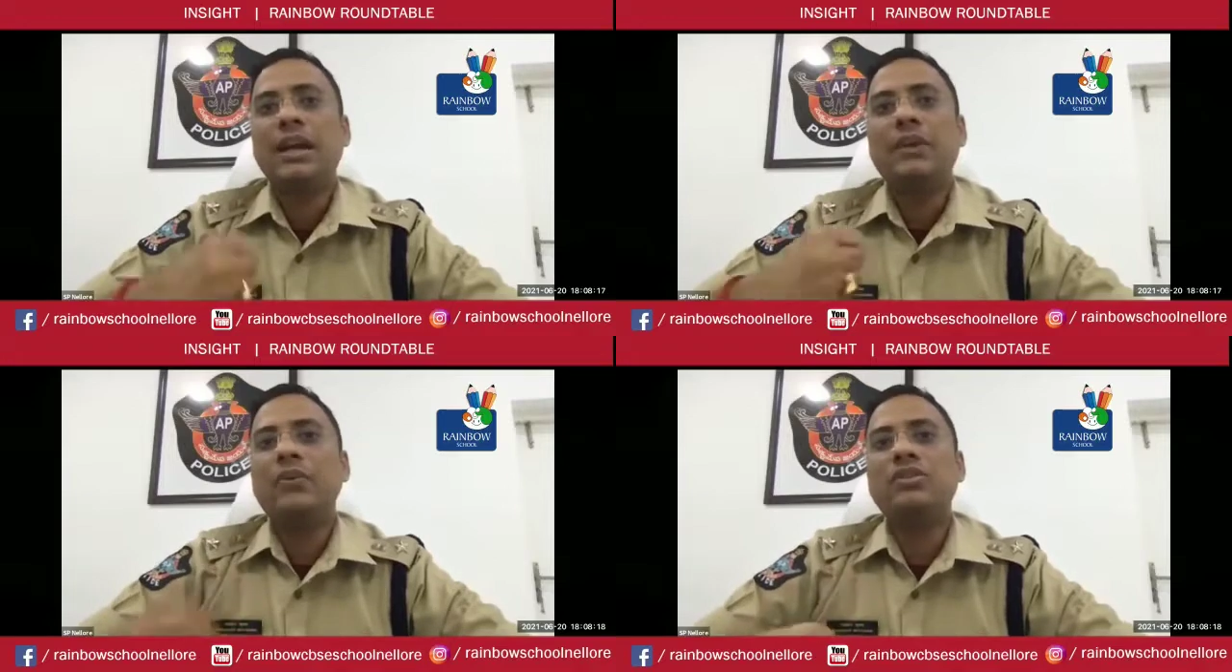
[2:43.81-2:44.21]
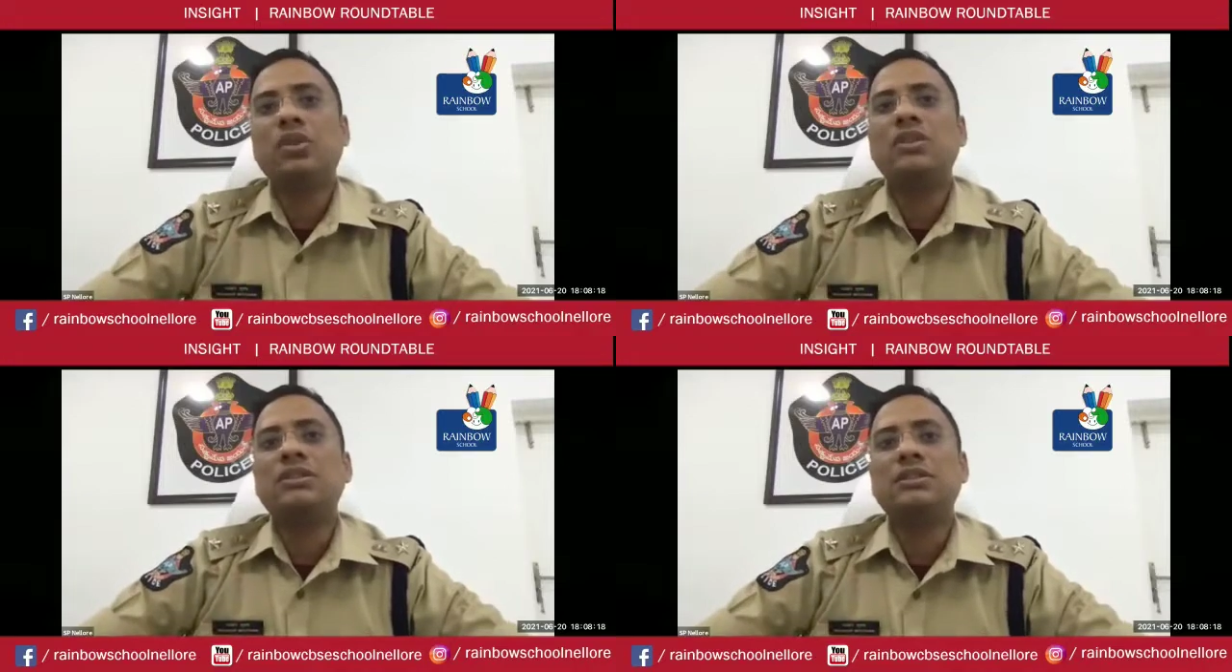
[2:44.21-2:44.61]
it was
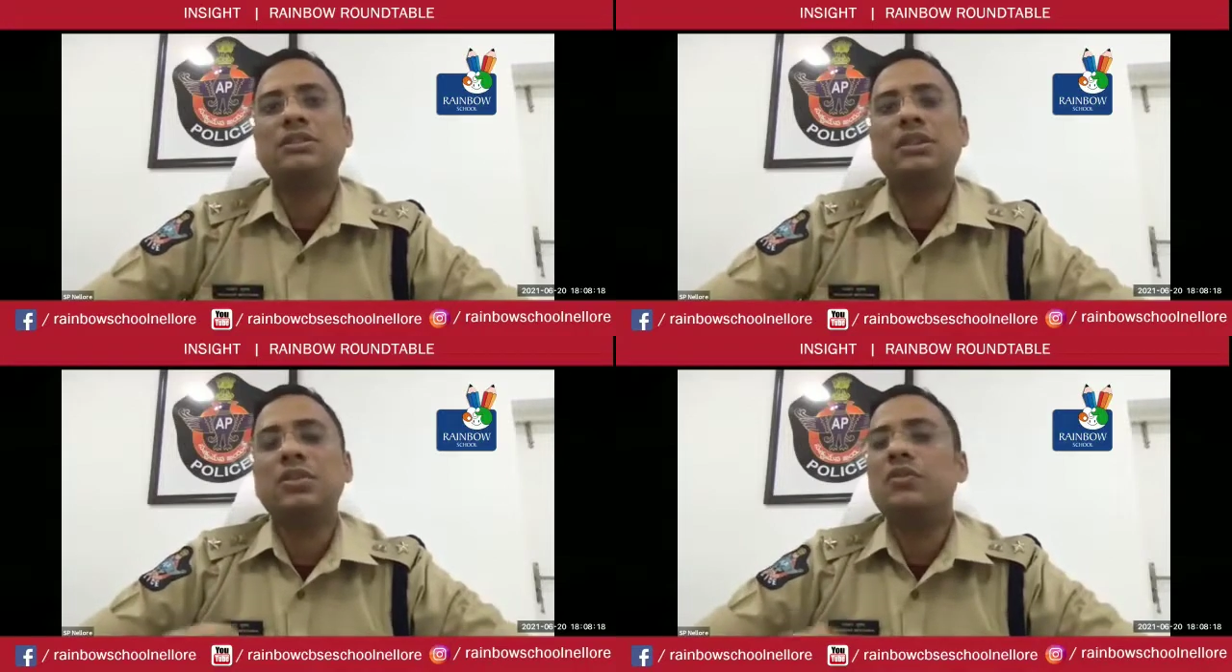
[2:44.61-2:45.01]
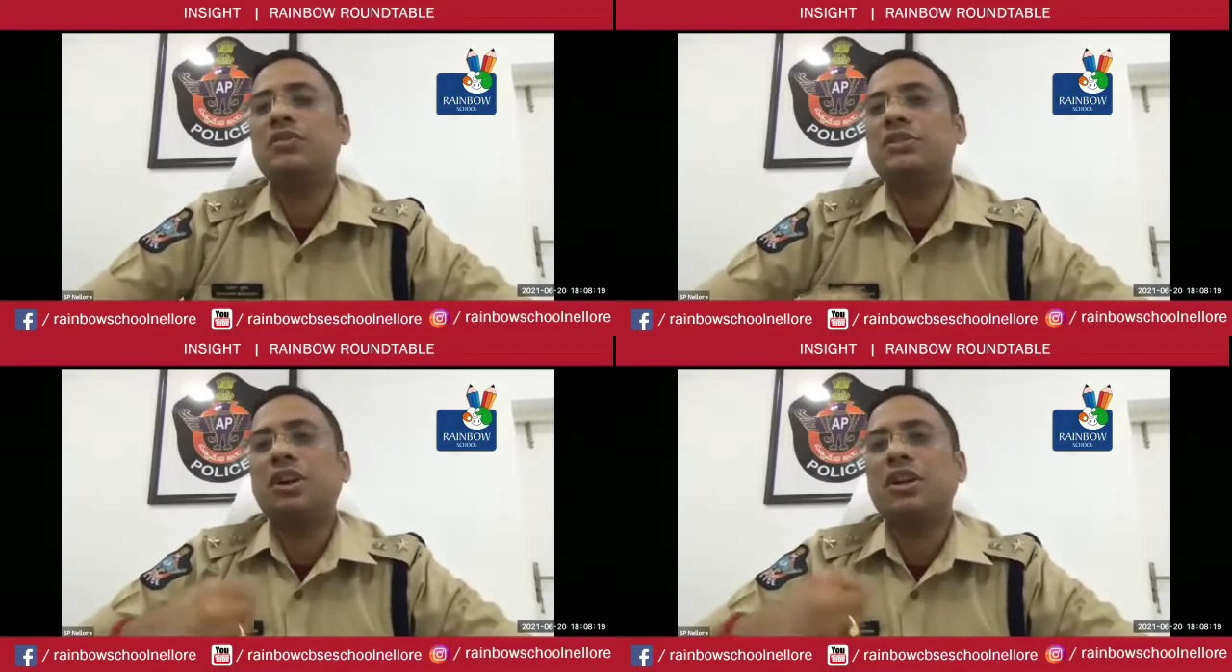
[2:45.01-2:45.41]

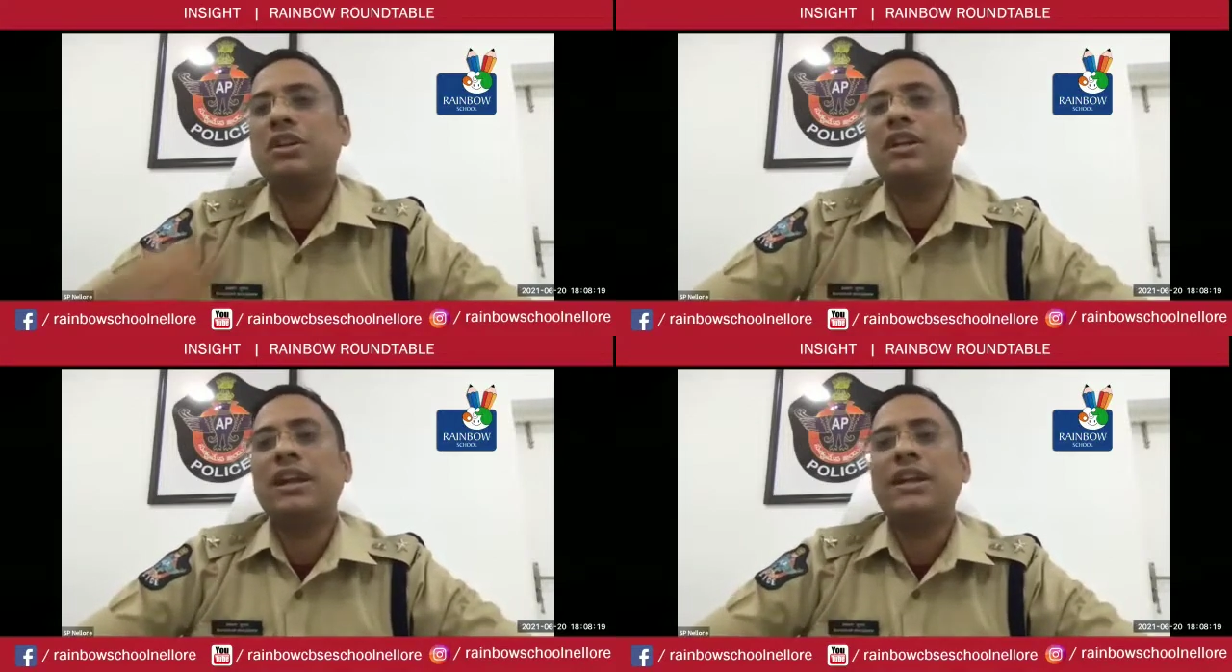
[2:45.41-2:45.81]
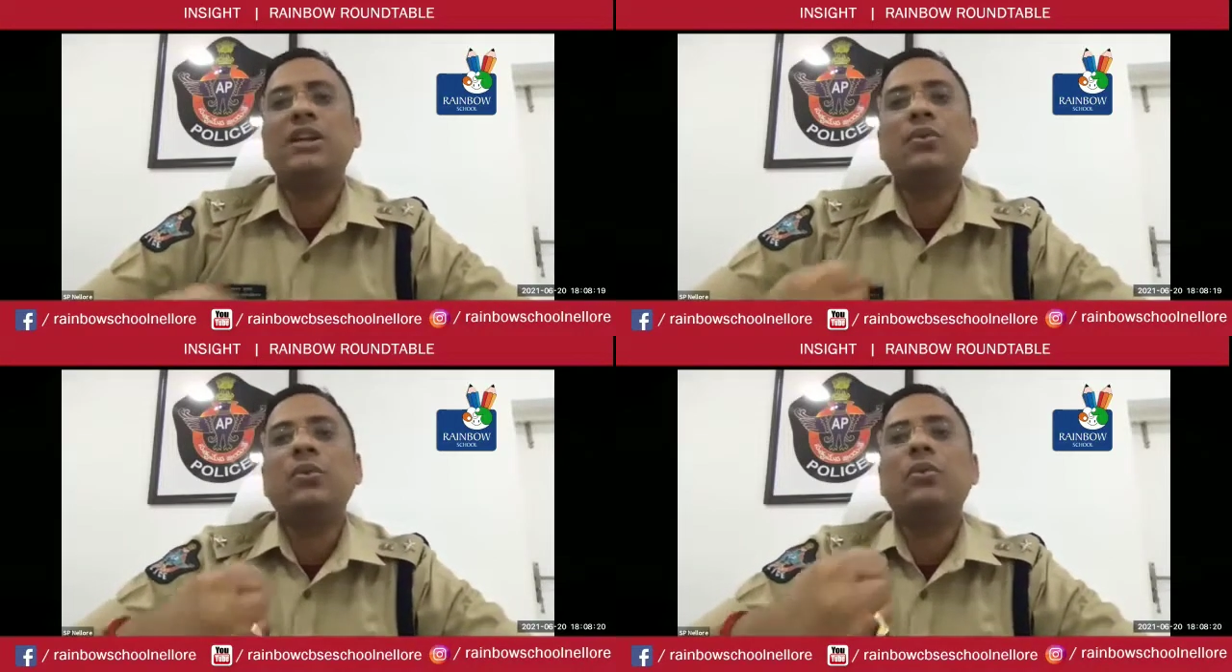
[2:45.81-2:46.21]
not
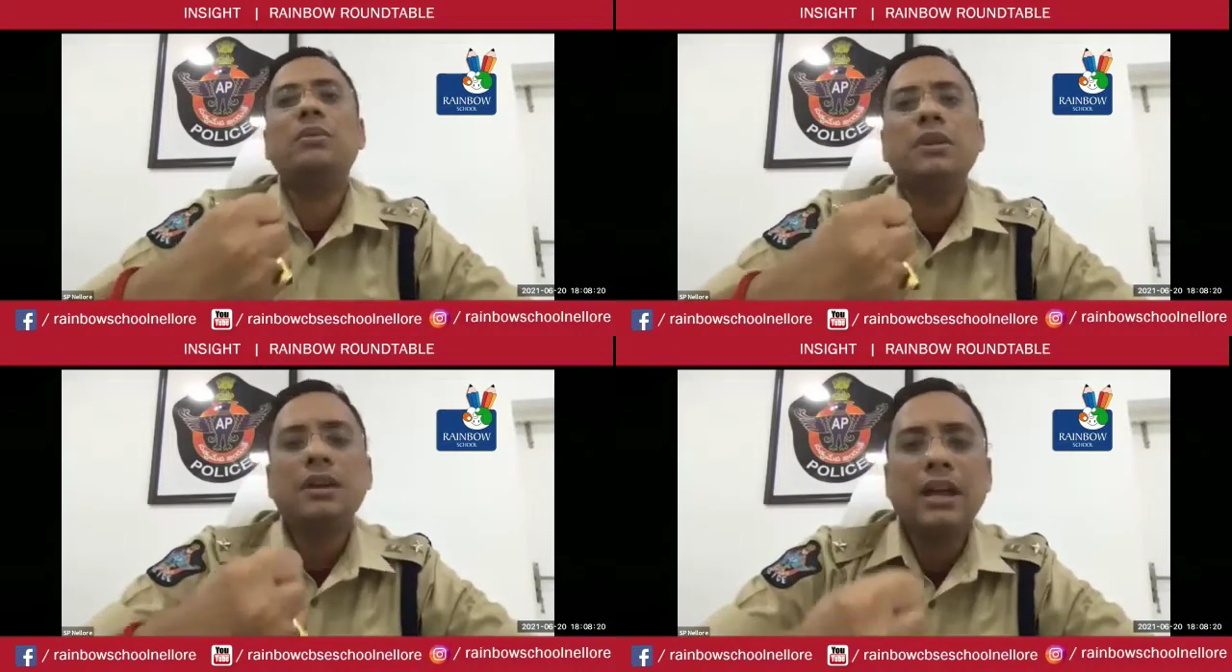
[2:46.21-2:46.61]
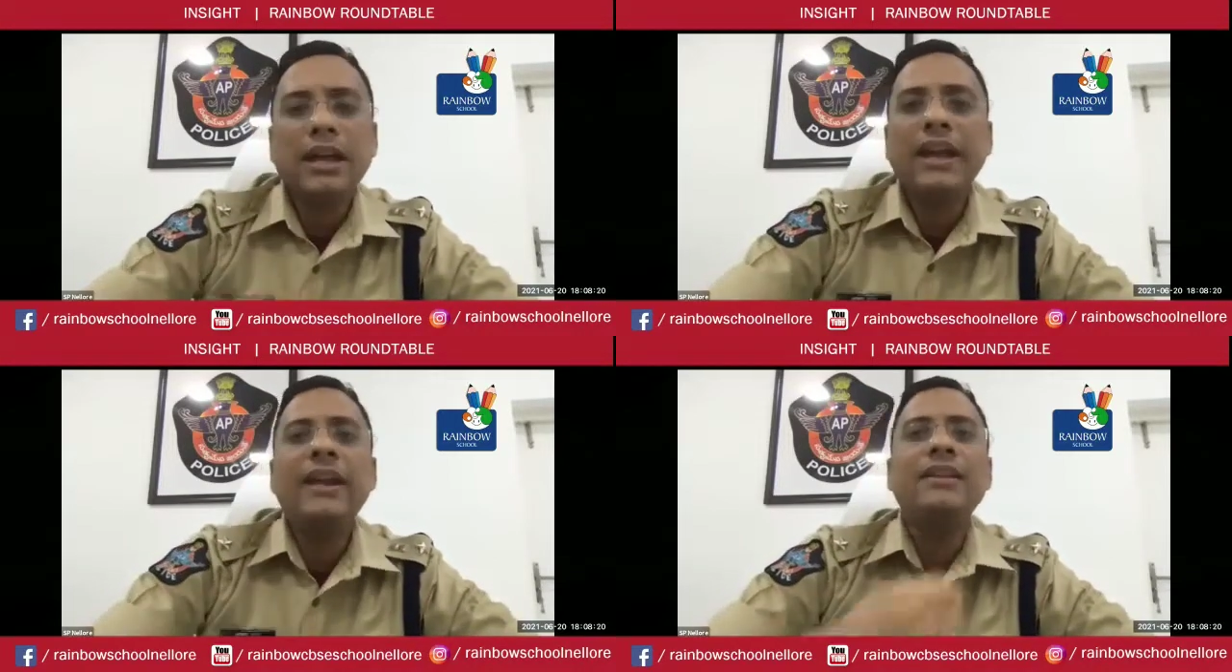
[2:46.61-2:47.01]
created to
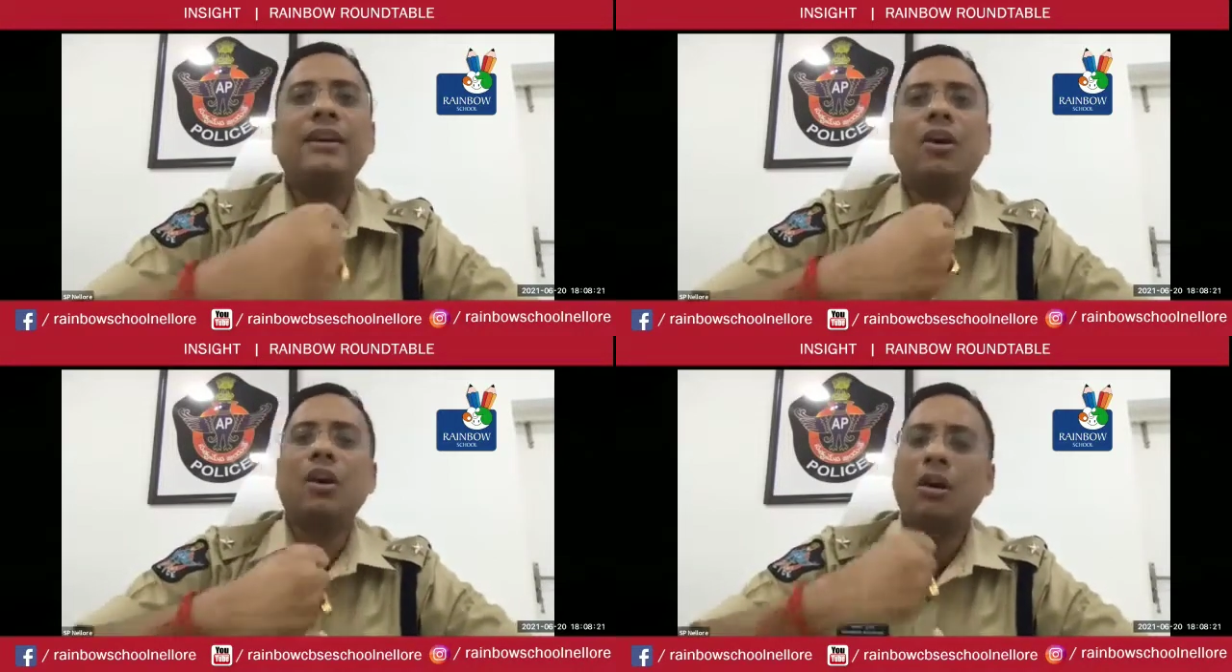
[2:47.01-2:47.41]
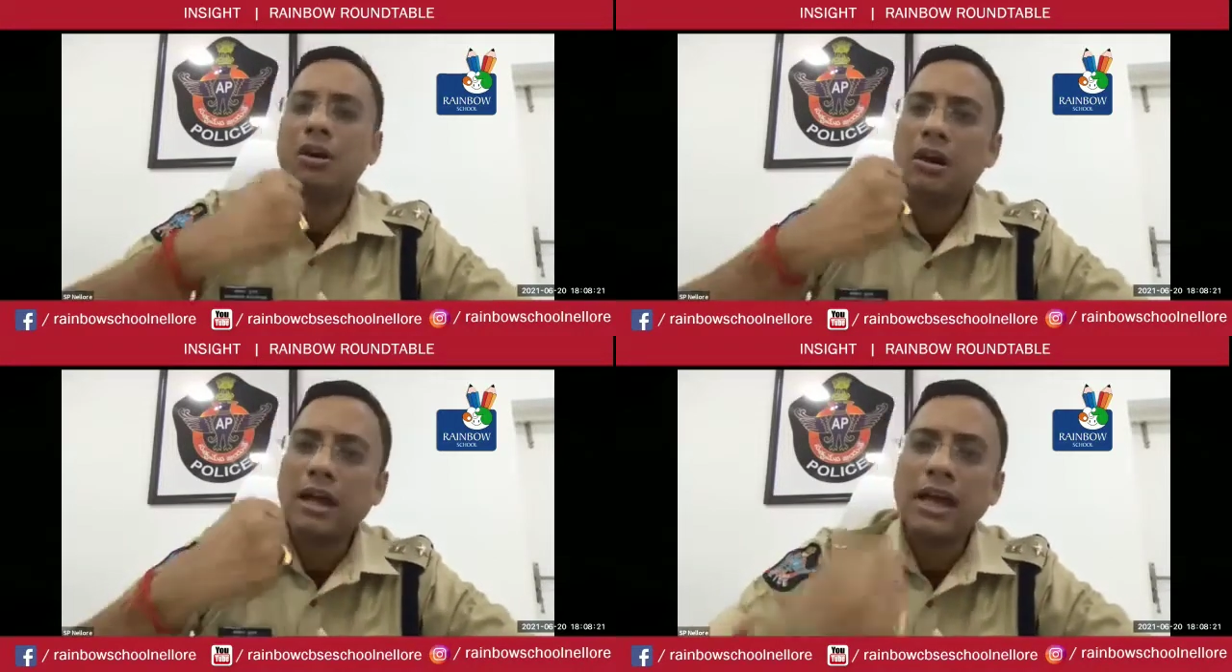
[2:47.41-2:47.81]
aid
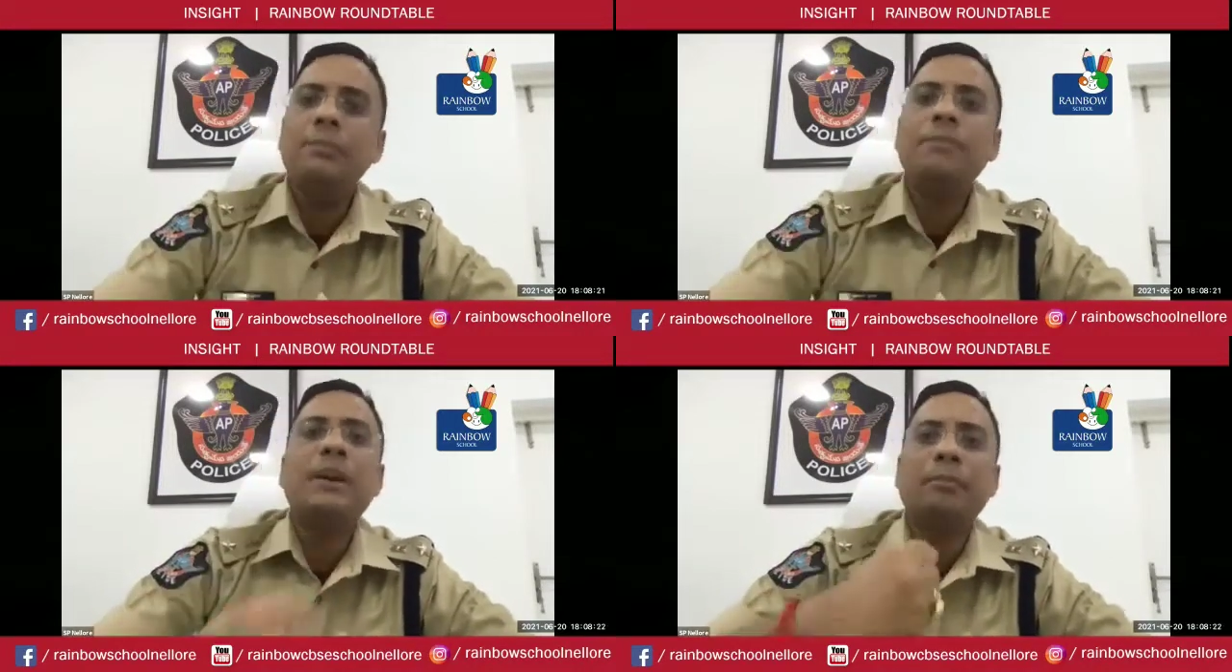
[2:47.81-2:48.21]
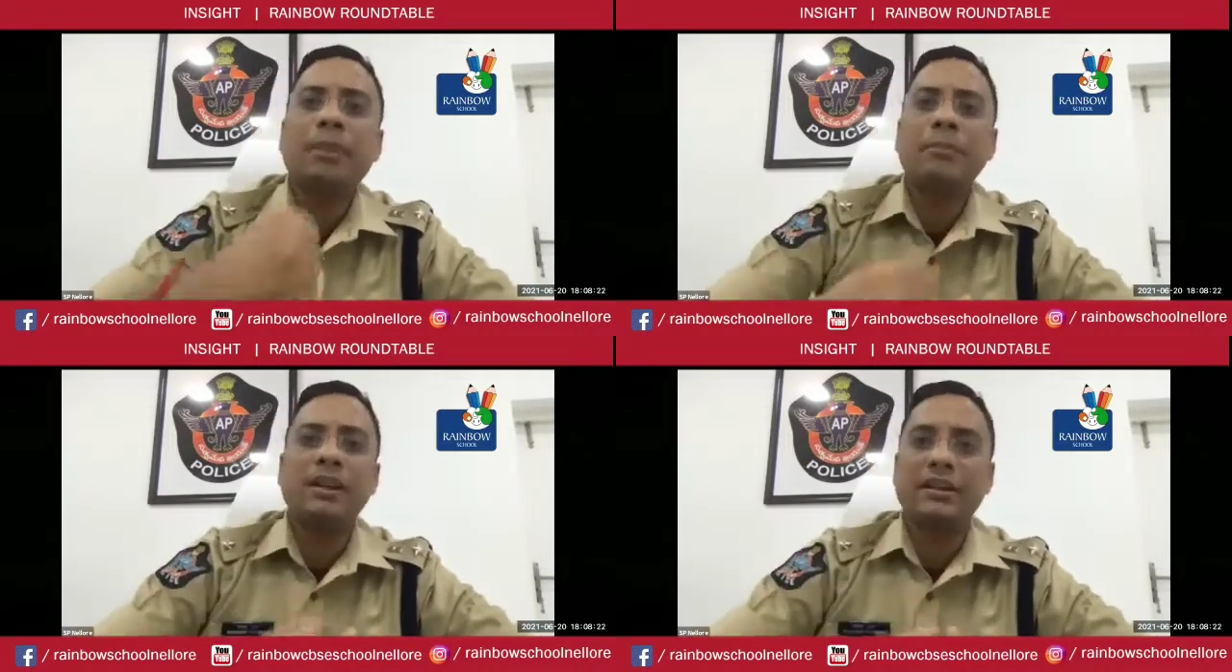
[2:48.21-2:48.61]
or help the
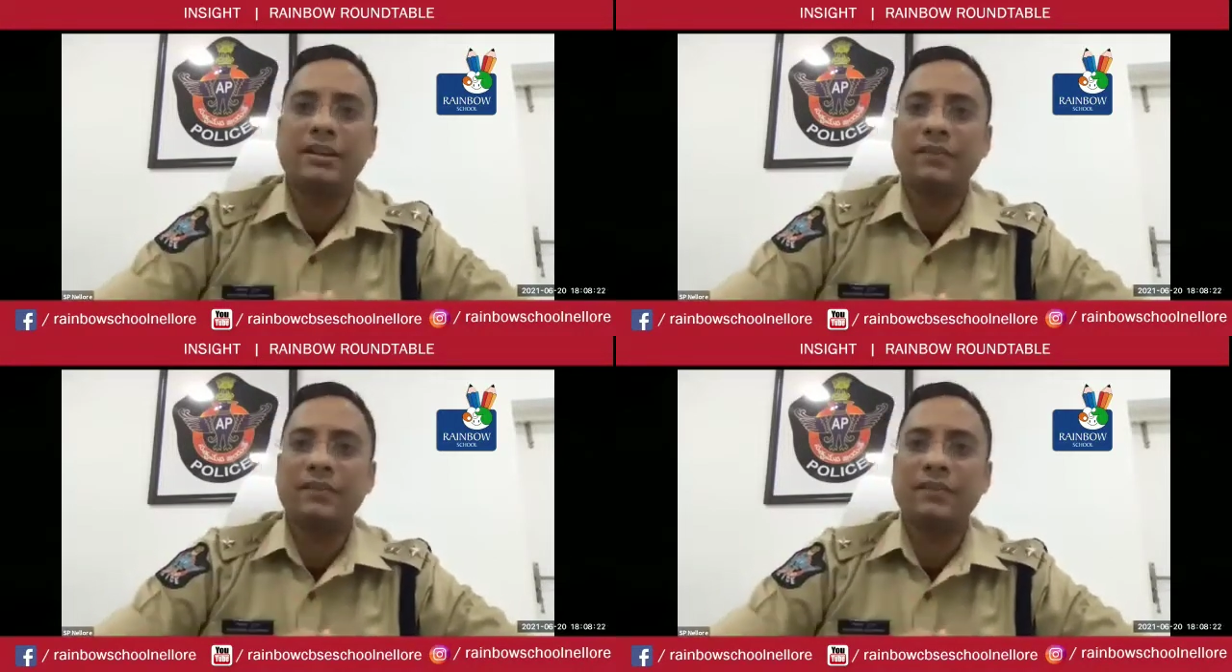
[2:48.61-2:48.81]
public.